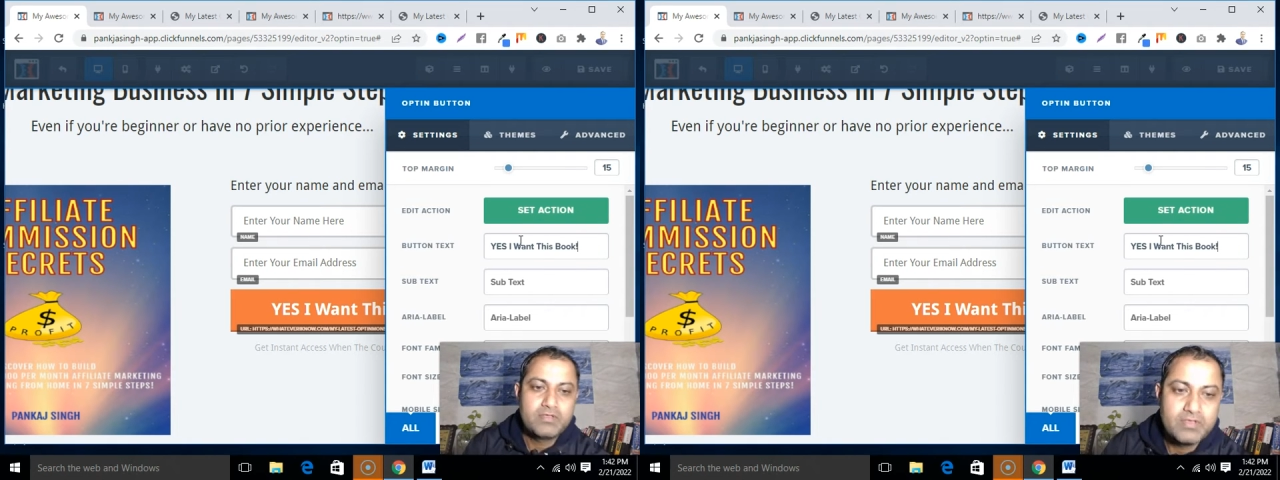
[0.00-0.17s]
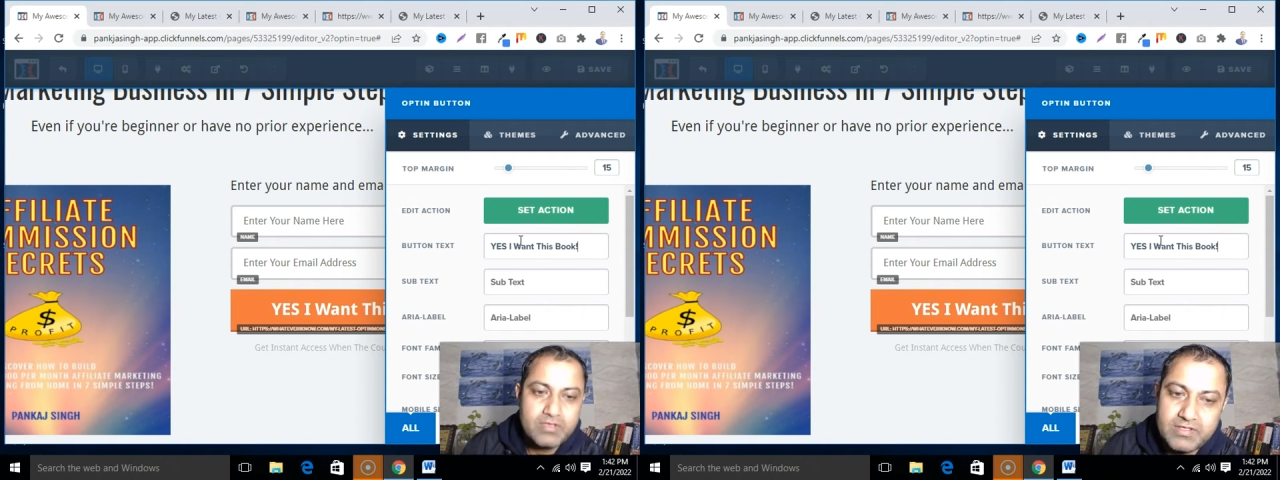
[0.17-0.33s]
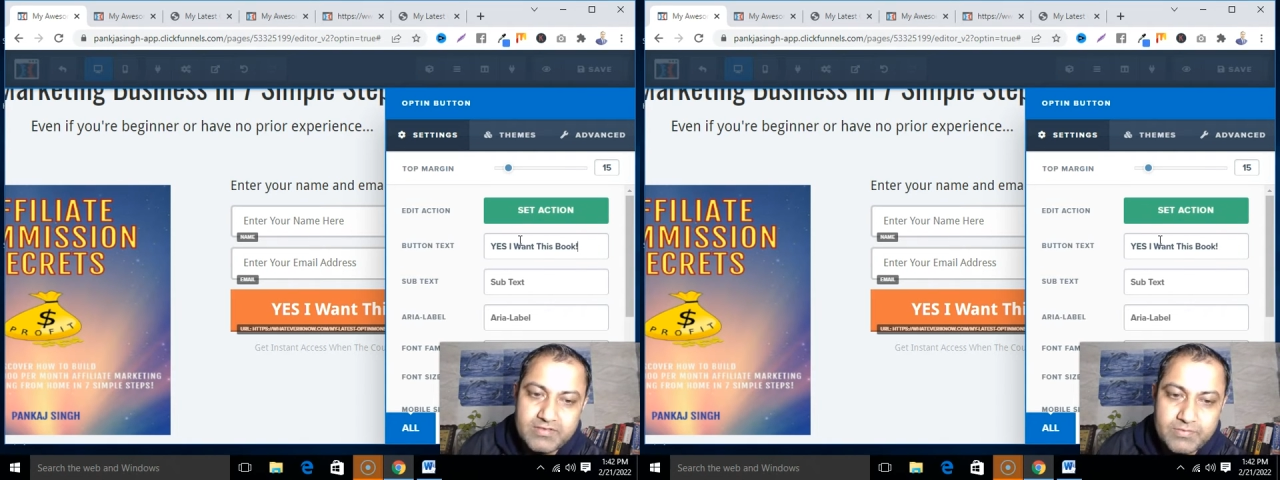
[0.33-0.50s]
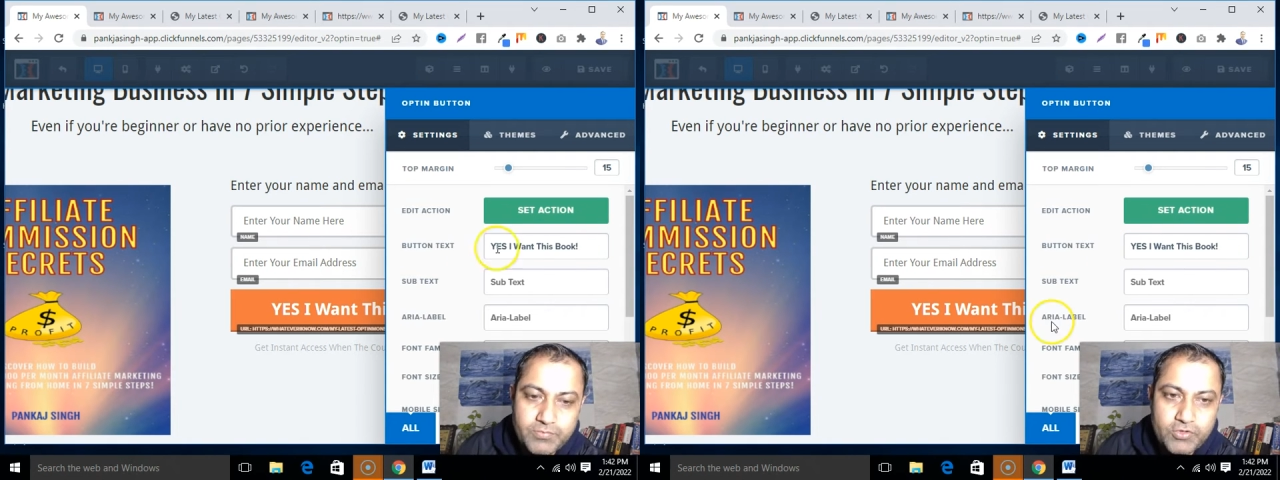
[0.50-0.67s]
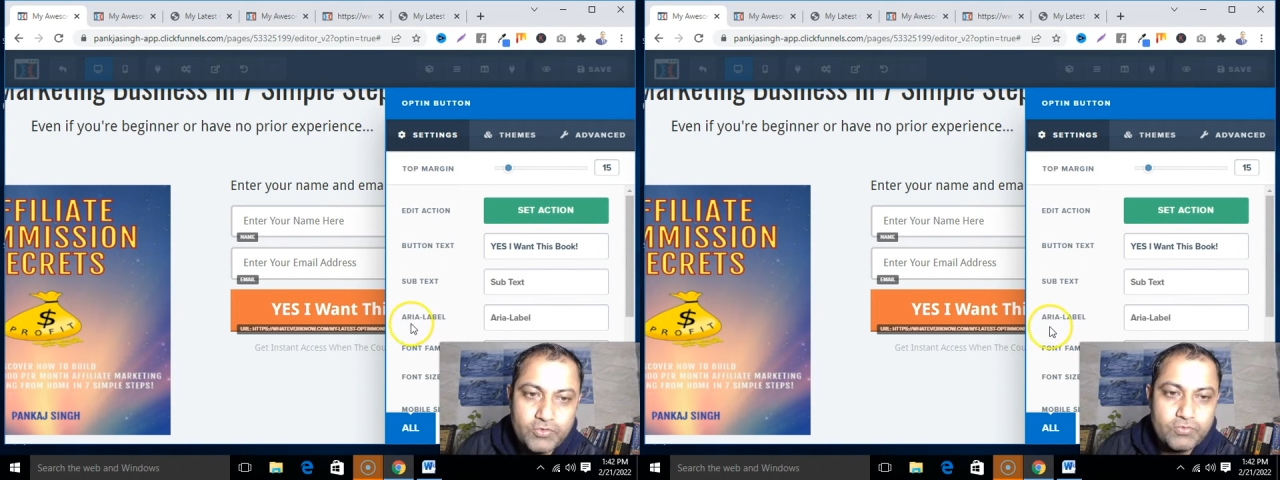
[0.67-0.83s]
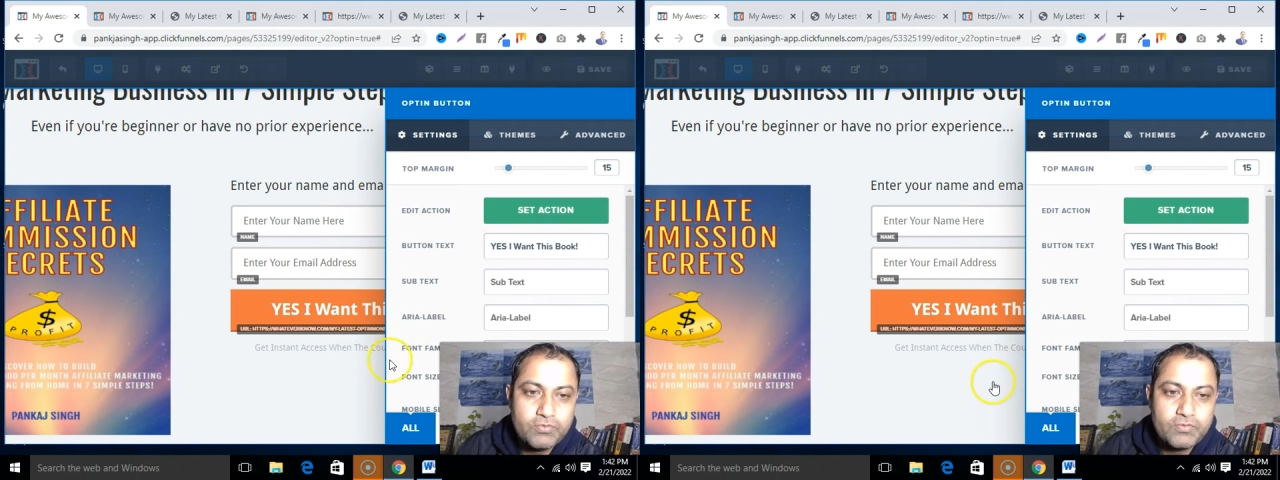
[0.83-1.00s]
it's up to you,
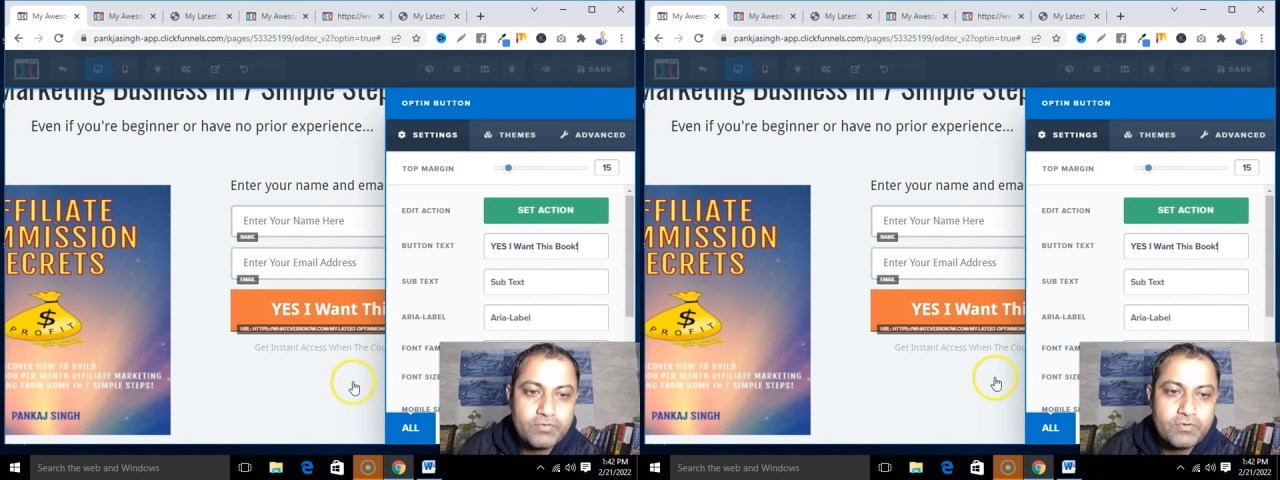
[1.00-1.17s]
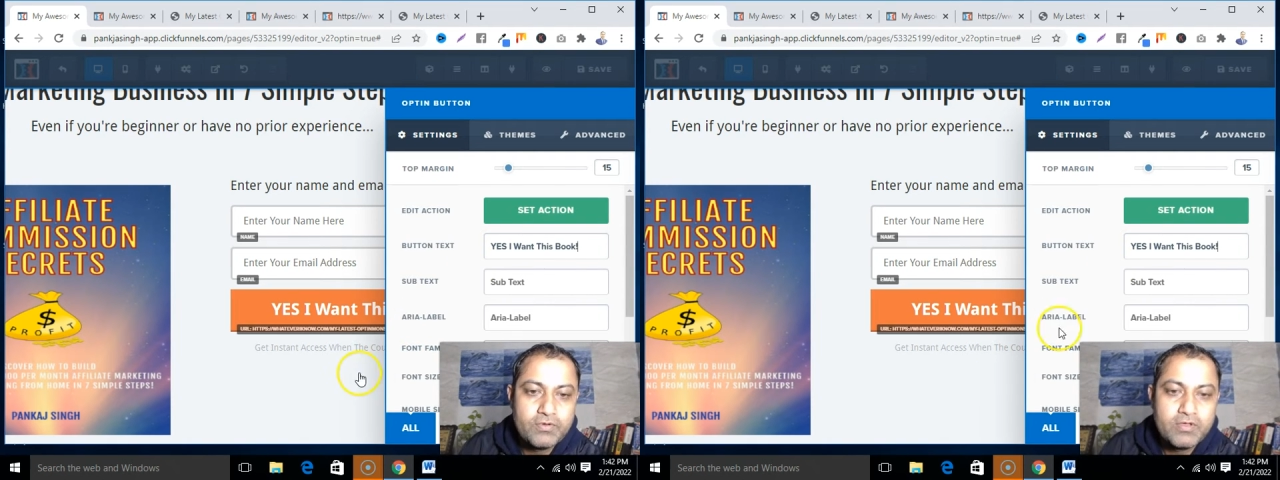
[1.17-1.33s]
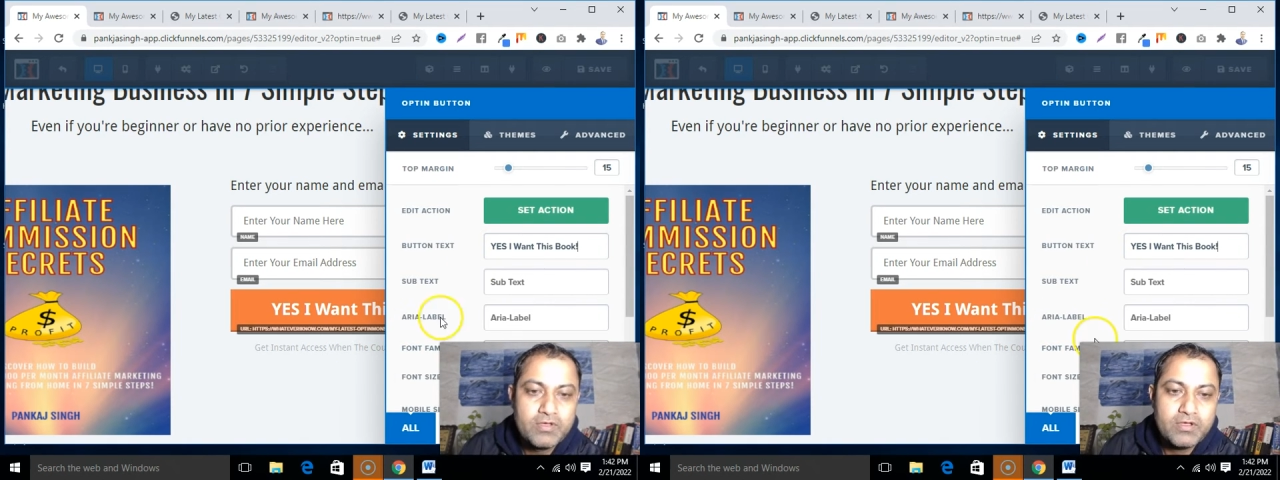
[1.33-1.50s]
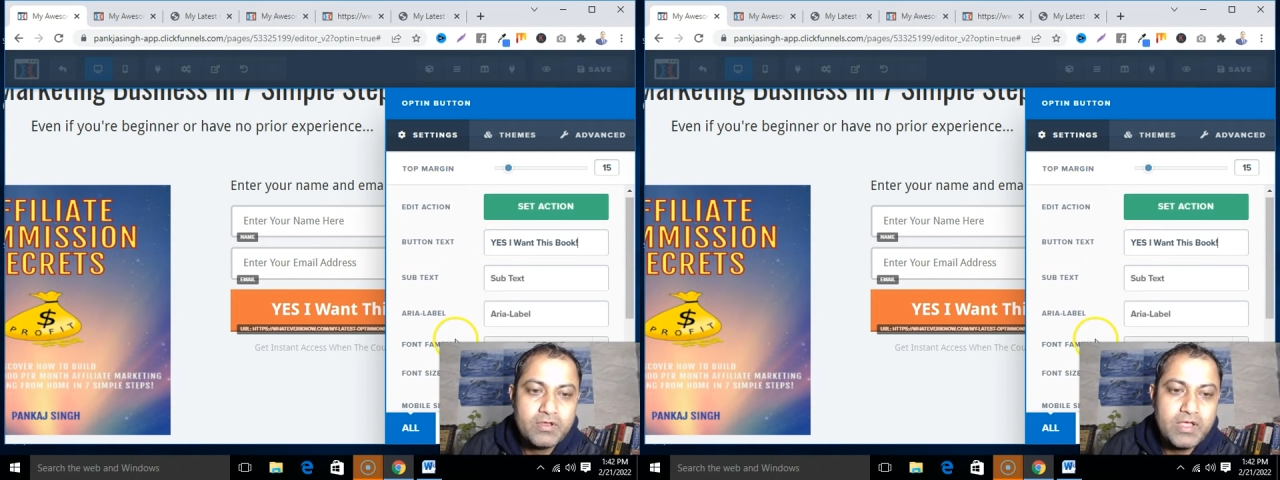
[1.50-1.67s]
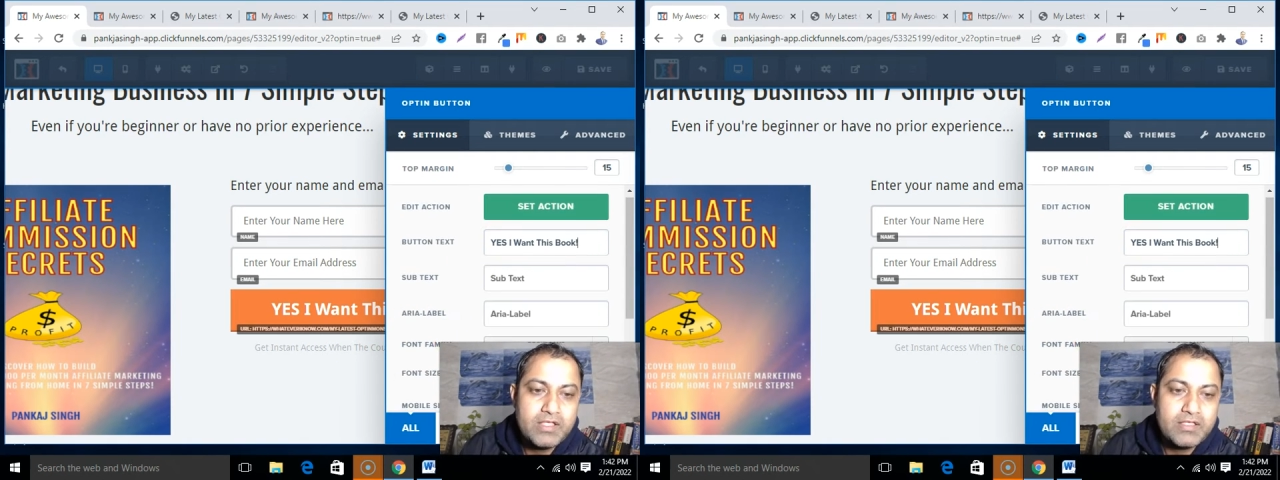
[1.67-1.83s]
right?